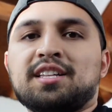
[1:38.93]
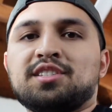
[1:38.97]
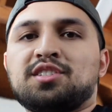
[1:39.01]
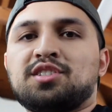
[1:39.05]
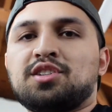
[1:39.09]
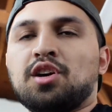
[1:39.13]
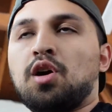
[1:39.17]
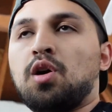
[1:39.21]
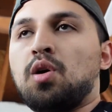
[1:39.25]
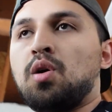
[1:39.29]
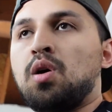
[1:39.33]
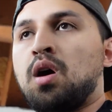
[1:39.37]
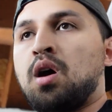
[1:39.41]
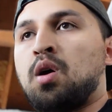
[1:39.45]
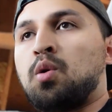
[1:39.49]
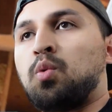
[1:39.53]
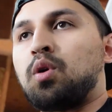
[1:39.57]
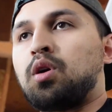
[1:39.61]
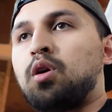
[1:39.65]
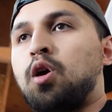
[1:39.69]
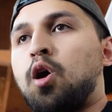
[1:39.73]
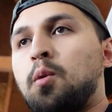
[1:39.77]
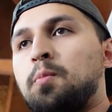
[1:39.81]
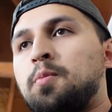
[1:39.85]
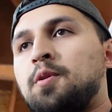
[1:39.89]
So we're
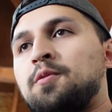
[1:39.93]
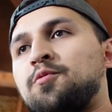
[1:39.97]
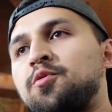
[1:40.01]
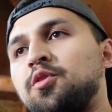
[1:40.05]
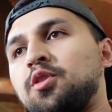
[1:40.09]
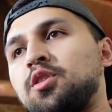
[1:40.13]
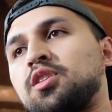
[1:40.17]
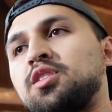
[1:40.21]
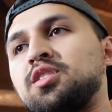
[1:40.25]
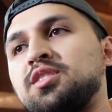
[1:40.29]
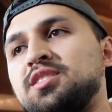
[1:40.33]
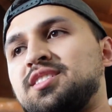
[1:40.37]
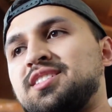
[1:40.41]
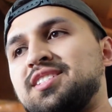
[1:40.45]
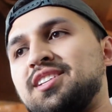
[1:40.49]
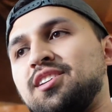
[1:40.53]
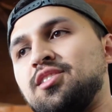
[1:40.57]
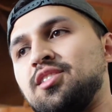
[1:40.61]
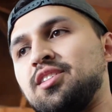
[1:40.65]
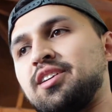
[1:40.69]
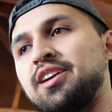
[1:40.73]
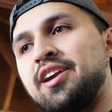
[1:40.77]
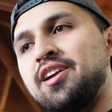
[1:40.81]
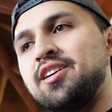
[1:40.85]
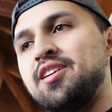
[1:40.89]
hoping for a good
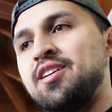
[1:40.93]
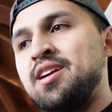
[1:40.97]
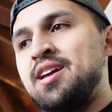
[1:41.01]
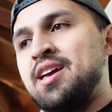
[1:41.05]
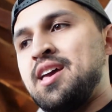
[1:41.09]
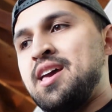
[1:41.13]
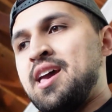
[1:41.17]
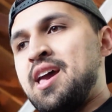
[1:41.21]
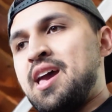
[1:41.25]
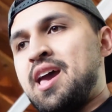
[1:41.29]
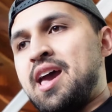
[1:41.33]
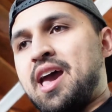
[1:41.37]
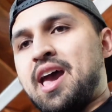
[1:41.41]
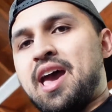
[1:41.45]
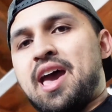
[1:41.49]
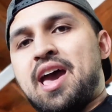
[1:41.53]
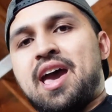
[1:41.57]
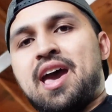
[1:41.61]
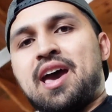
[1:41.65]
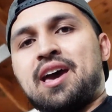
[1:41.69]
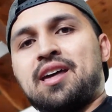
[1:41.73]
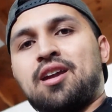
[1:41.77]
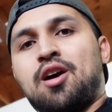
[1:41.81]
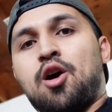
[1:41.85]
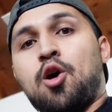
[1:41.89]
seal here
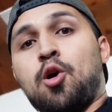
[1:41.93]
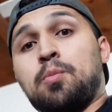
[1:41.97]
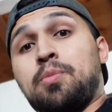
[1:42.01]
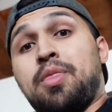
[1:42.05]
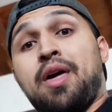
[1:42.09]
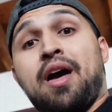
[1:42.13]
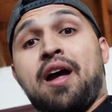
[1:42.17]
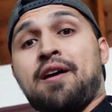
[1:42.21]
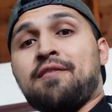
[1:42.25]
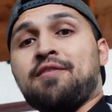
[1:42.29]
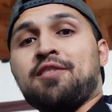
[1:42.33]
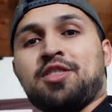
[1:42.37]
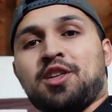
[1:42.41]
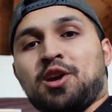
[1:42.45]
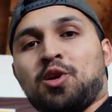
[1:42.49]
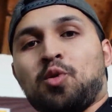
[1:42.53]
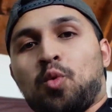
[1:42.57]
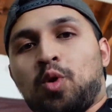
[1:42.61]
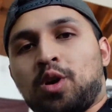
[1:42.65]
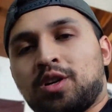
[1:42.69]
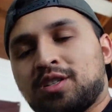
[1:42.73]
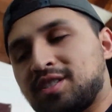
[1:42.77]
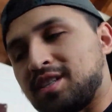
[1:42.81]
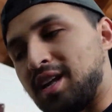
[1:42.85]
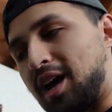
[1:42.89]
and hope that everything
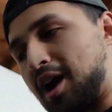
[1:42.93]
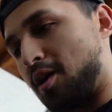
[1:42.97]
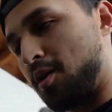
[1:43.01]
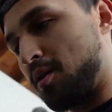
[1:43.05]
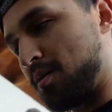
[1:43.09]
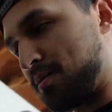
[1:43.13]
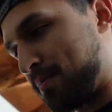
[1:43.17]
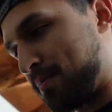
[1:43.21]
works out.